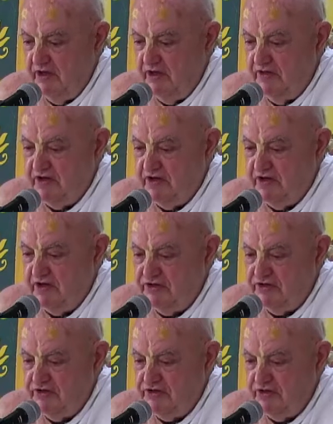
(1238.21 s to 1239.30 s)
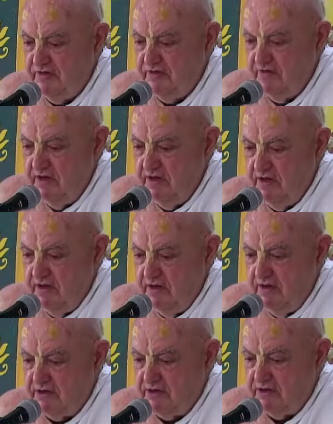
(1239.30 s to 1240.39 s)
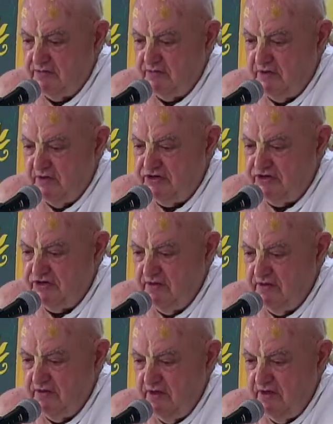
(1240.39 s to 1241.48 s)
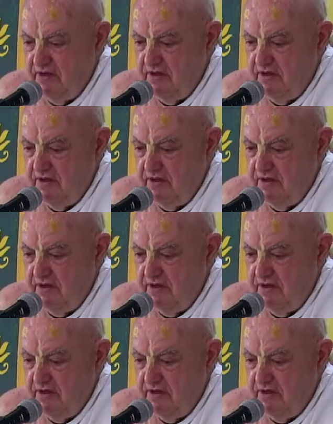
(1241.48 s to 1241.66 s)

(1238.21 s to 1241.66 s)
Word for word: They don't believe in incarnation transmigration.